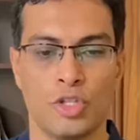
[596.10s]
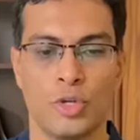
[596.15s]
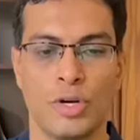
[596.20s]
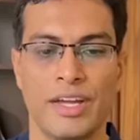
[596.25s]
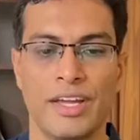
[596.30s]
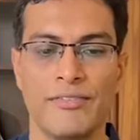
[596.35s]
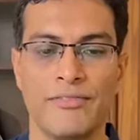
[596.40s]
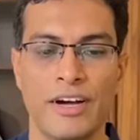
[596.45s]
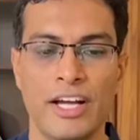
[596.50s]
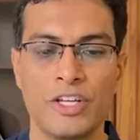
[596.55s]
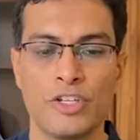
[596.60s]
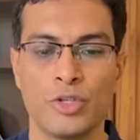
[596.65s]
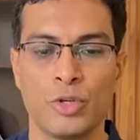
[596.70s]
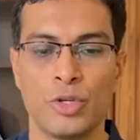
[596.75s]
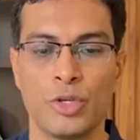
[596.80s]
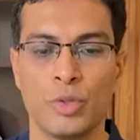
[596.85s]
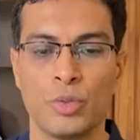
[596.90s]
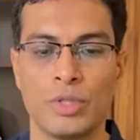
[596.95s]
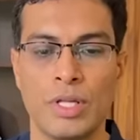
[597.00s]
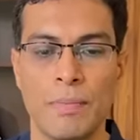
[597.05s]
So if I show
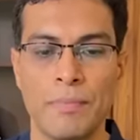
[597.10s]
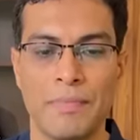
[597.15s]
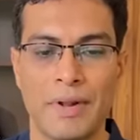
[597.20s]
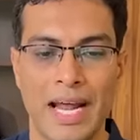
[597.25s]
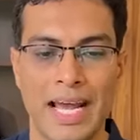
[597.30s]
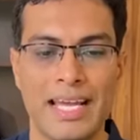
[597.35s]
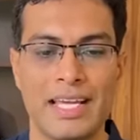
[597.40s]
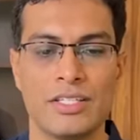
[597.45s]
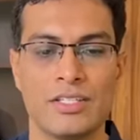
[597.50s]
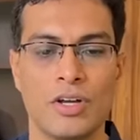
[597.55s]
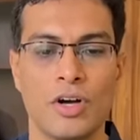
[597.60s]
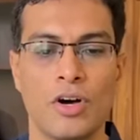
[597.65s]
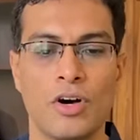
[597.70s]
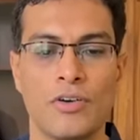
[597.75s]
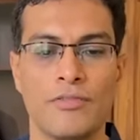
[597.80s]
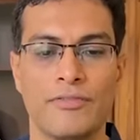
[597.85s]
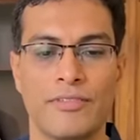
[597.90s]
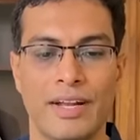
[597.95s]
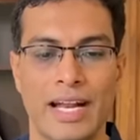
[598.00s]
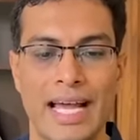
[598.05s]
you the price
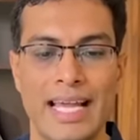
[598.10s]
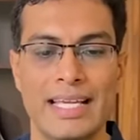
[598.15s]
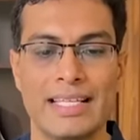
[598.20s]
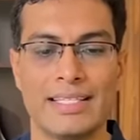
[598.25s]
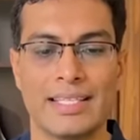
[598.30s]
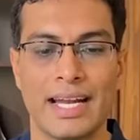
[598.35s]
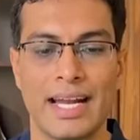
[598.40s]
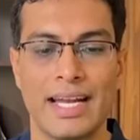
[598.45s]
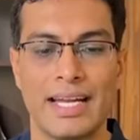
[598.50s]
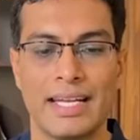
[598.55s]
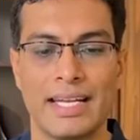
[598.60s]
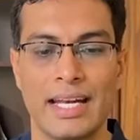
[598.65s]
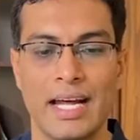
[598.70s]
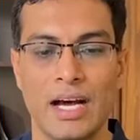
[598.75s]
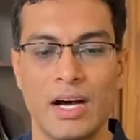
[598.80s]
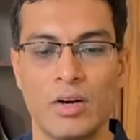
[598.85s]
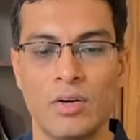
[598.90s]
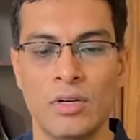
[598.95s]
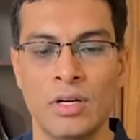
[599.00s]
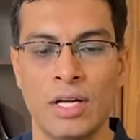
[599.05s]
of rice right
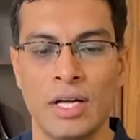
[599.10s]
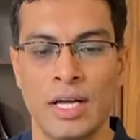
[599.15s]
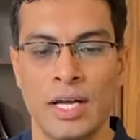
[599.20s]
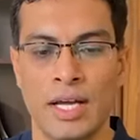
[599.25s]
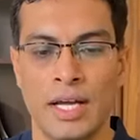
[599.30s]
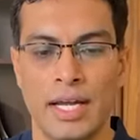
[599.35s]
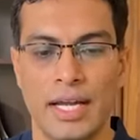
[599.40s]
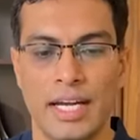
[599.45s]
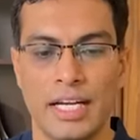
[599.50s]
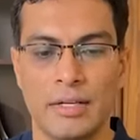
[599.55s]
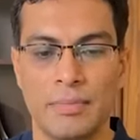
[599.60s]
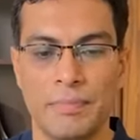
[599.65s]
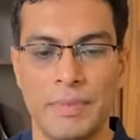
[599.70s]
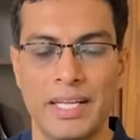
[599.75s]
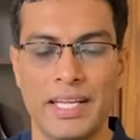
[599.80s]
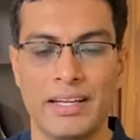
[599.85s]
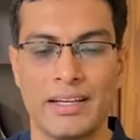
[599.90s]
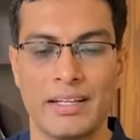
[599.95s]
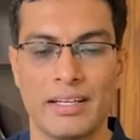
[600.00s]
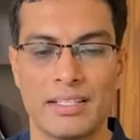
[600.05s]
now, it
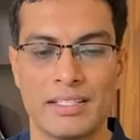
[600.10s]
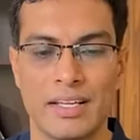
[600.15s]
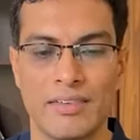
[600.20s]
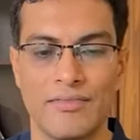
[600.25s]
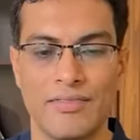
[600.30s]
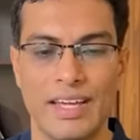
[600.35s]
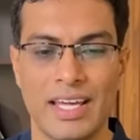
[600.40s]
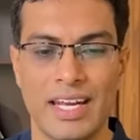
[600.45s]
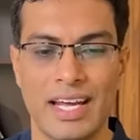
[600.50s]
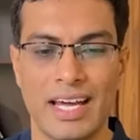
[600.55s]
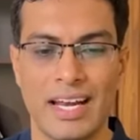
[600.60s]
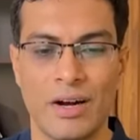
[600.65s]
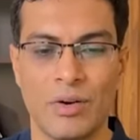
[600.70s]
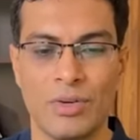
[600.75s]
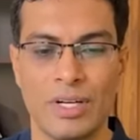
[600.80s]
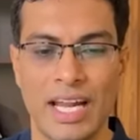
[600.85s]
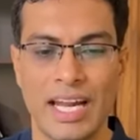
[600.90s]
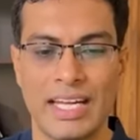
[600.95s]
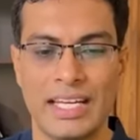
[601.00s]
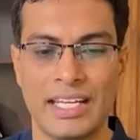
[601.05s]
peaked somewhere
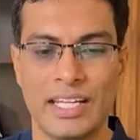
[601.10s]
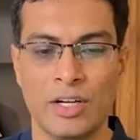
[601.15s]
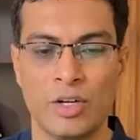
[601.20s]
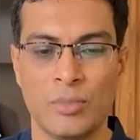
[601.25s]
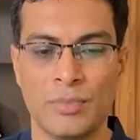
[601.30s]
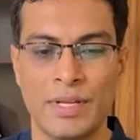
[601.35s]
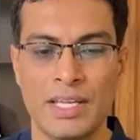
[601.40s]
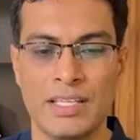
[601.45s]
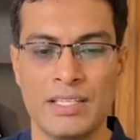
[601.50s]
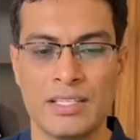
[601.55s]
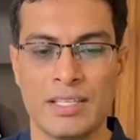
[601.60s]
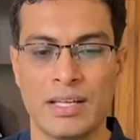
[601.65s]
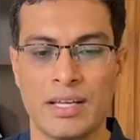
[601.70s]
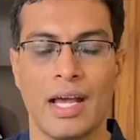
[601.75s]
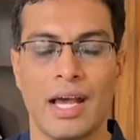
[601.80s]
around 19 rupees.